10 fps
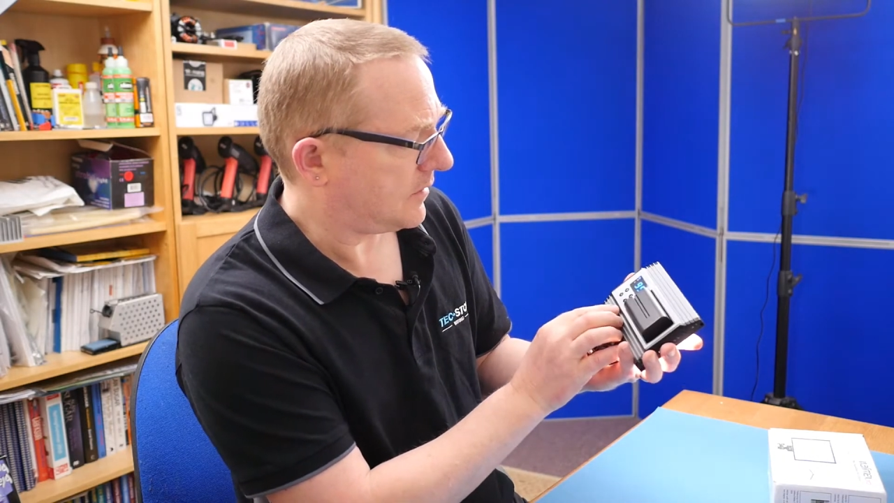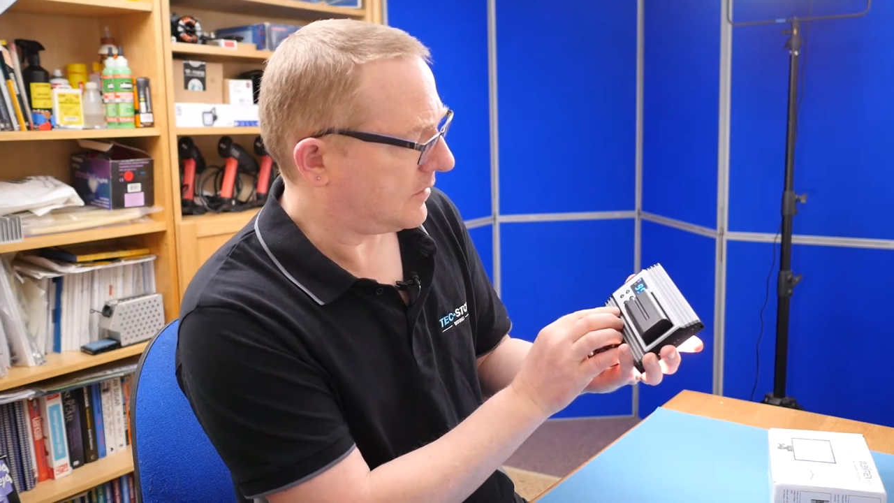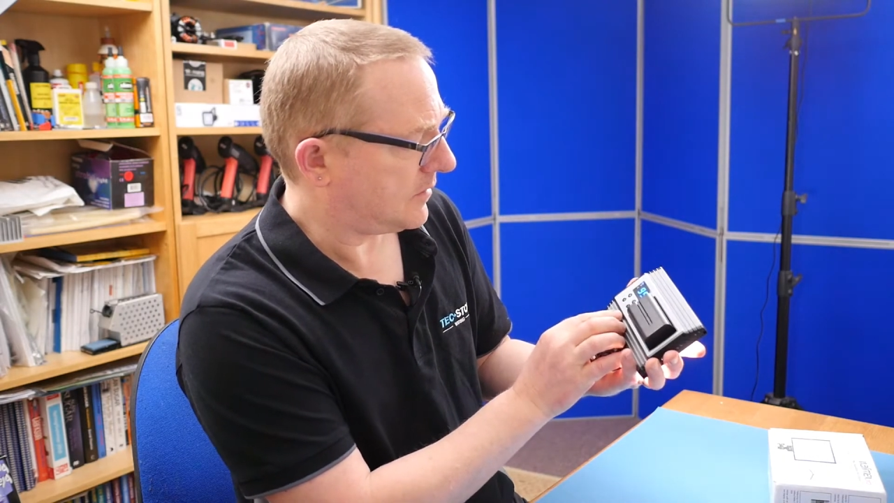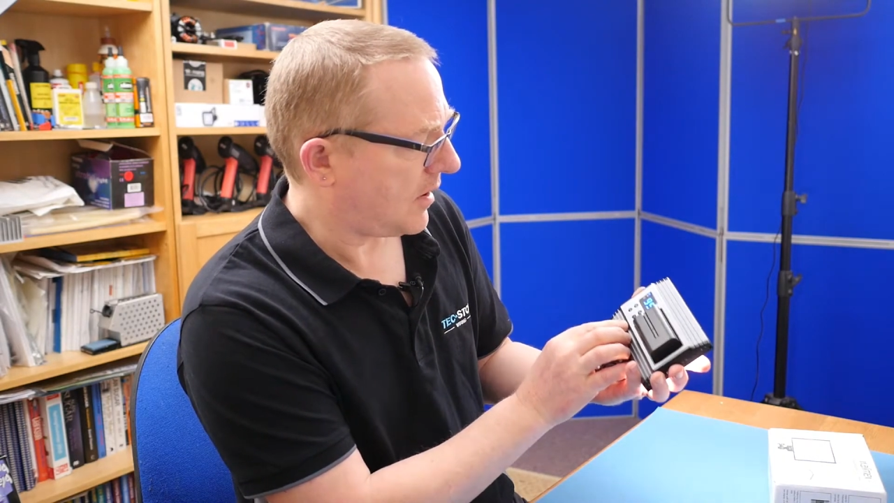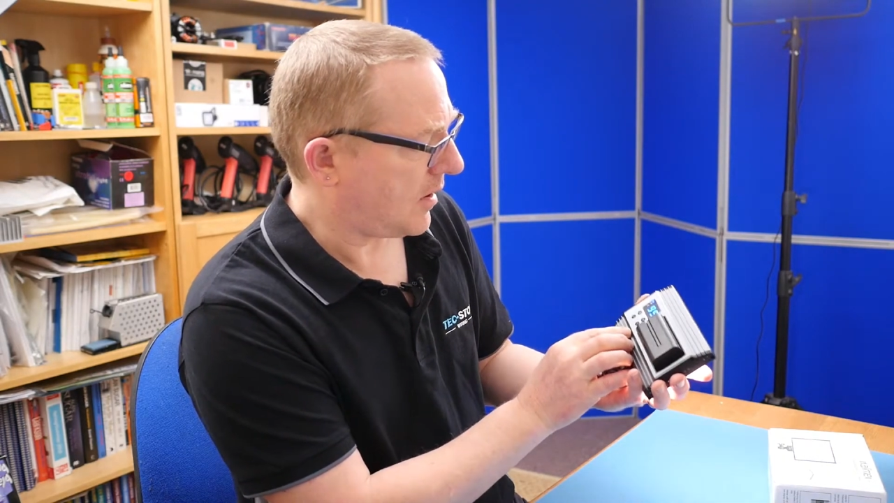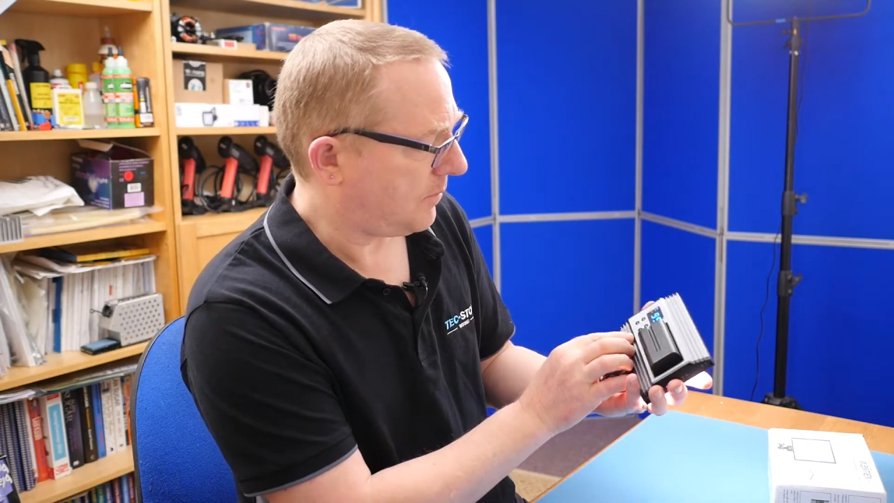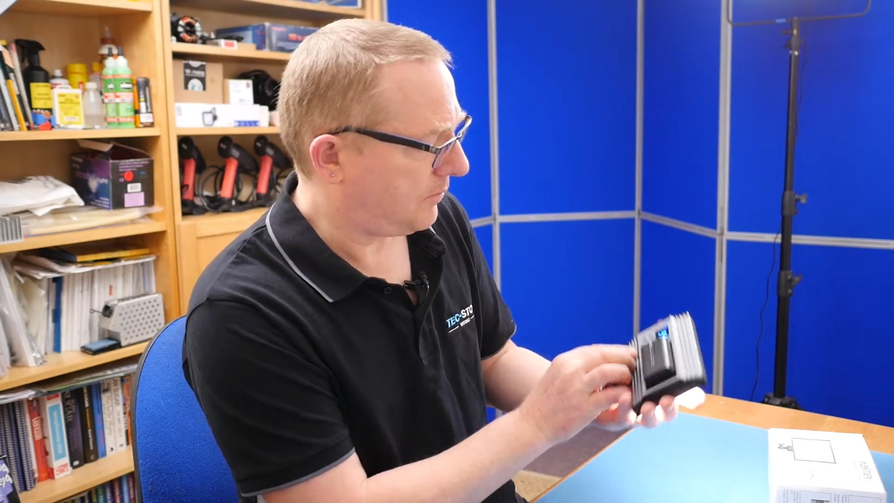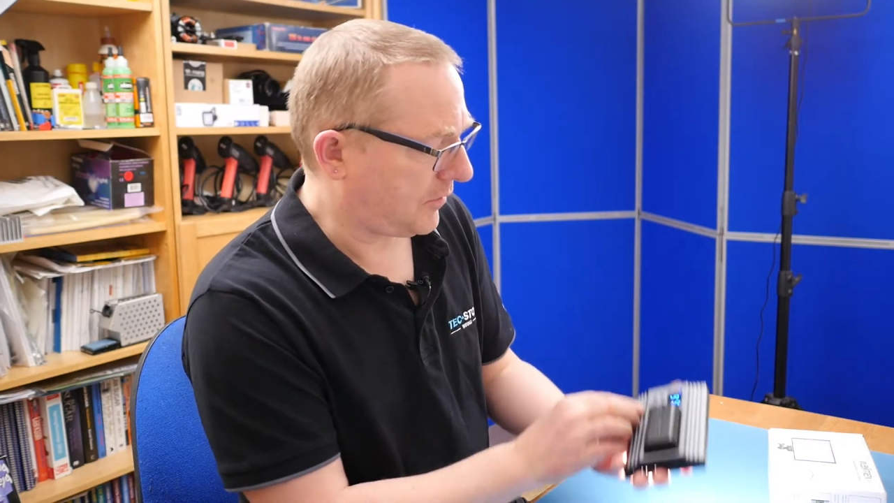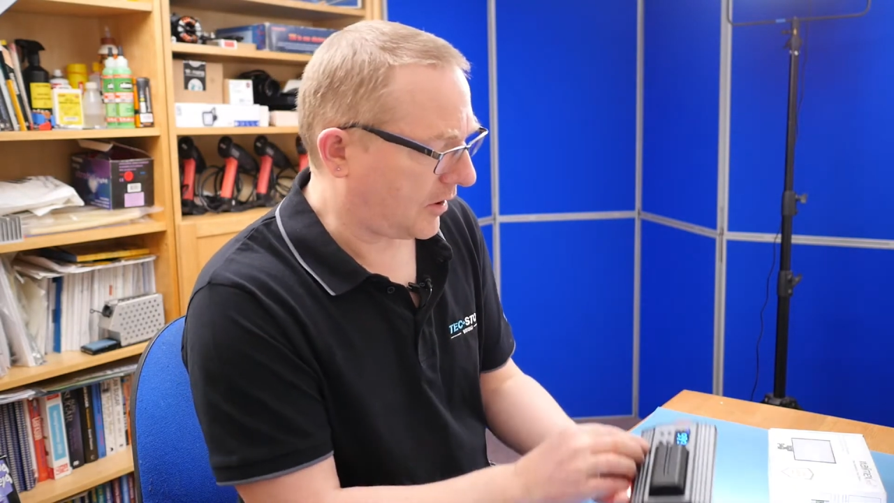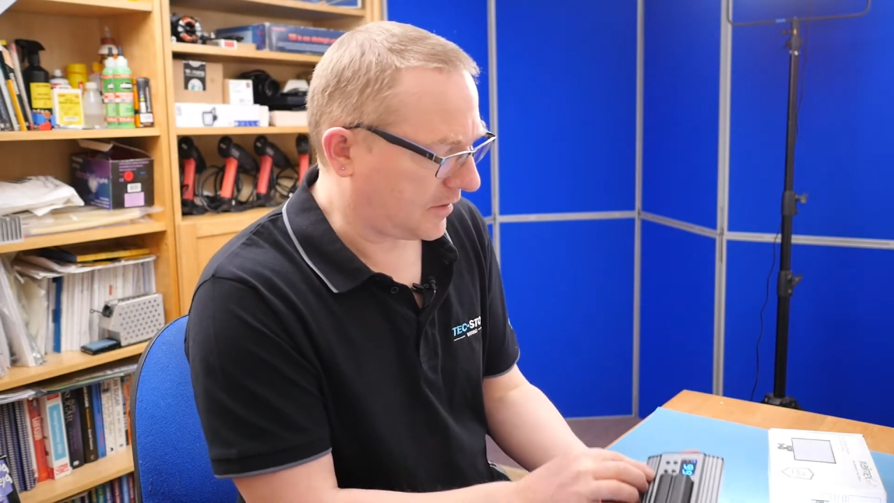us our
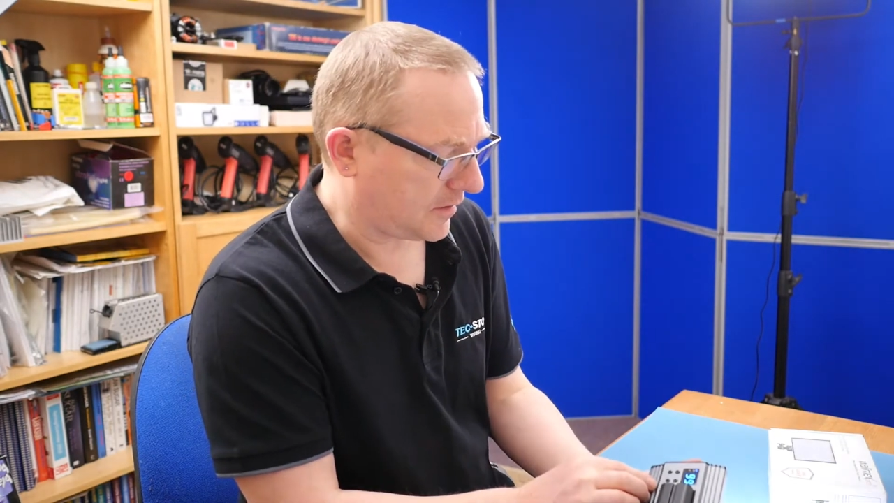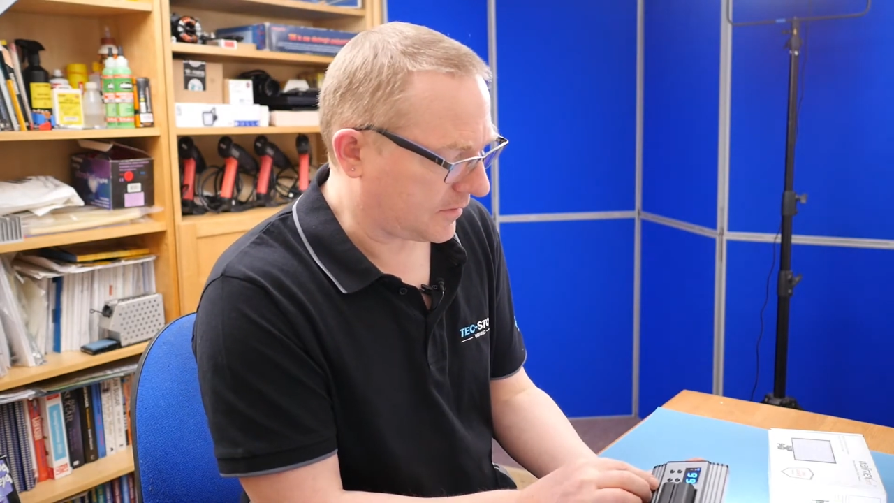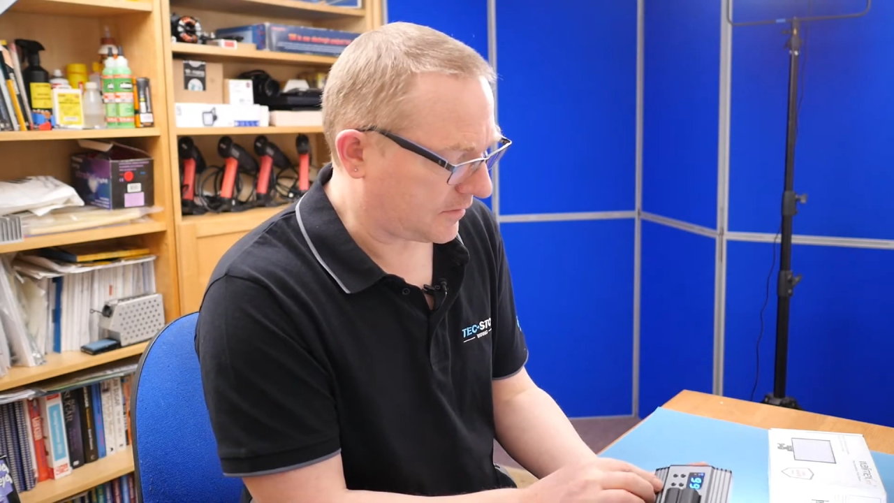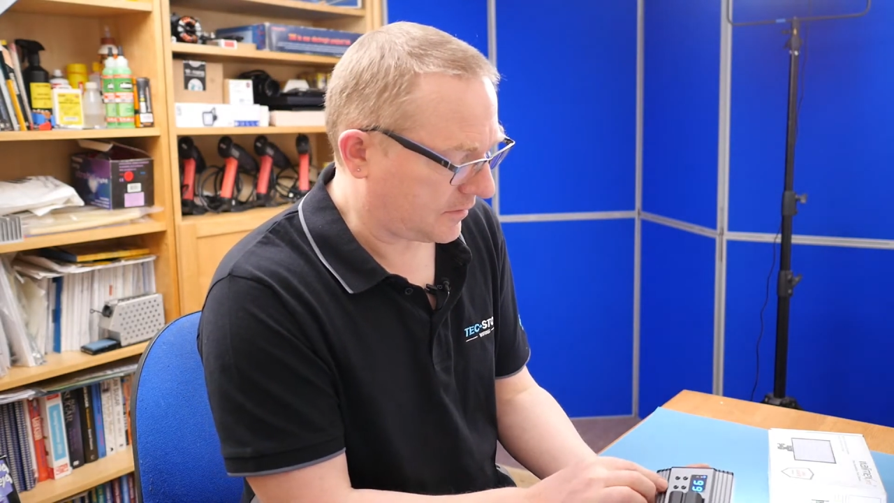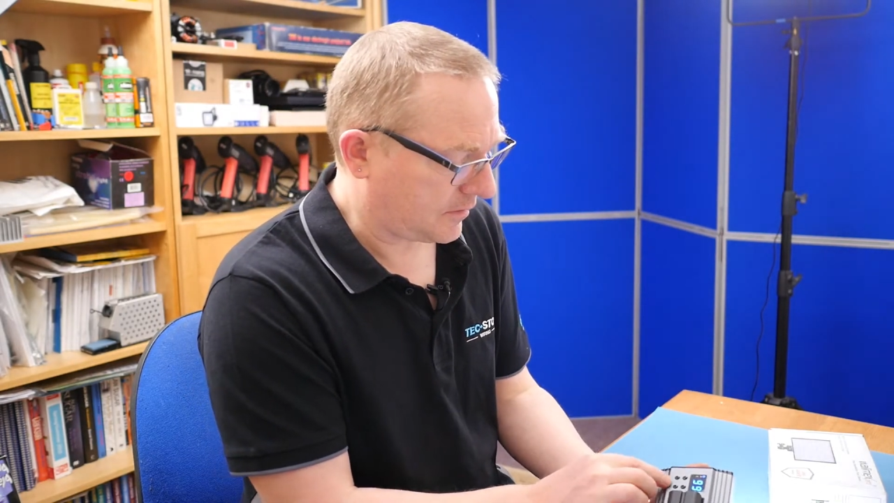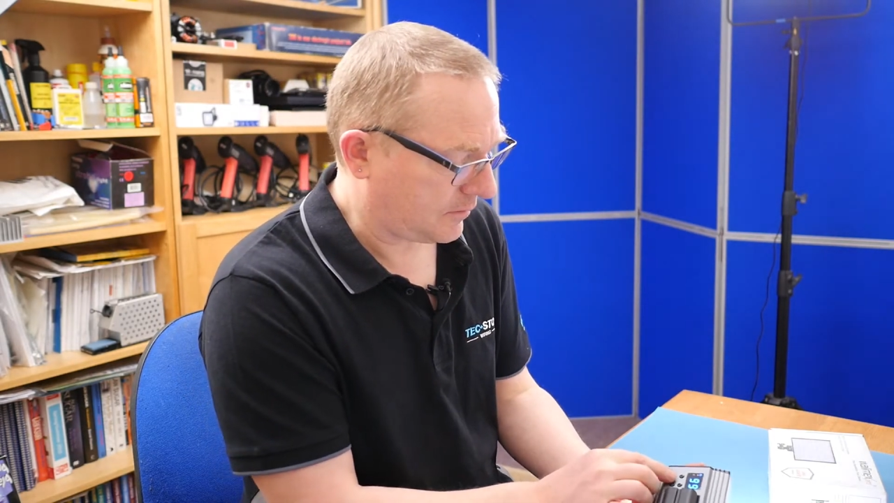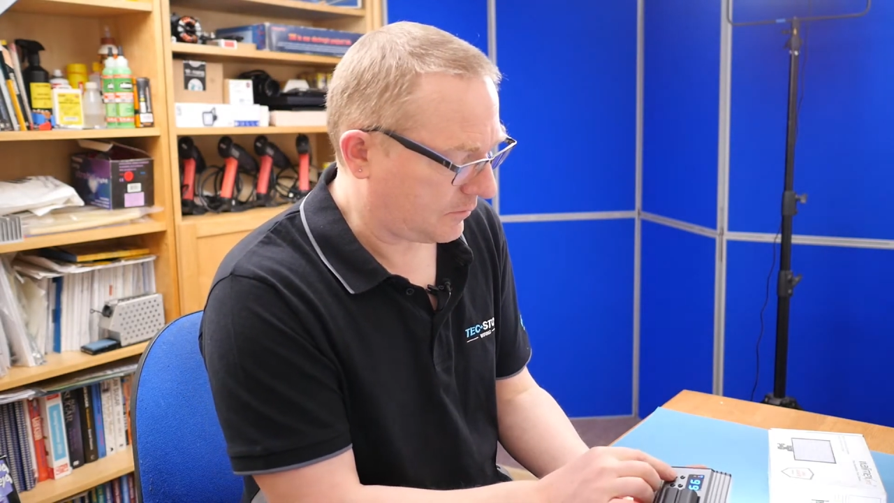brightness,